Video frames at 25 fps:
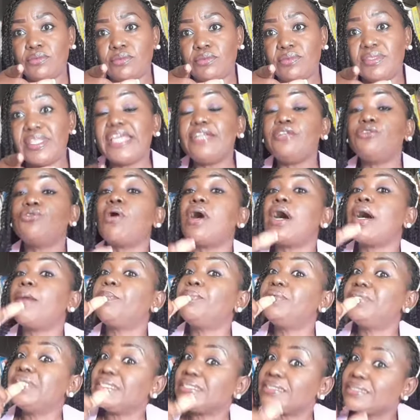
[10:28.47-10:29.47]
They know
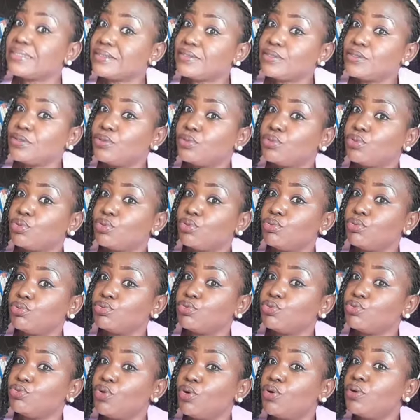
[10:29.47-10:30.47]
updates to
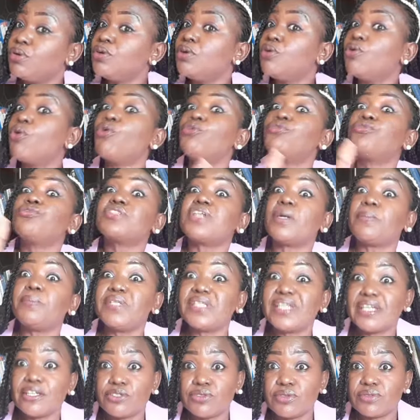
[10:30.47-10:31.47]
know all those
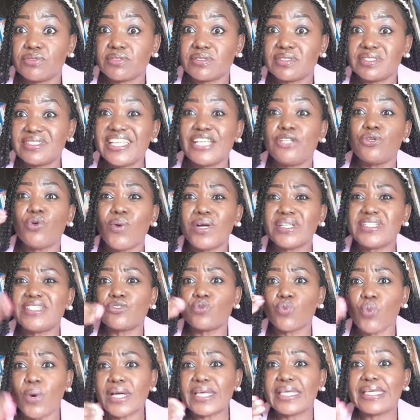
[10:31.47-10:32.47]
applications. They know what
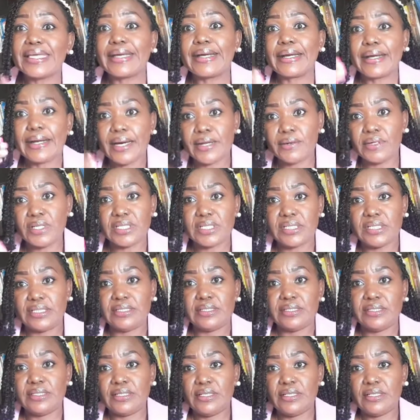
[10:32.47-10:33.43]
is working currently.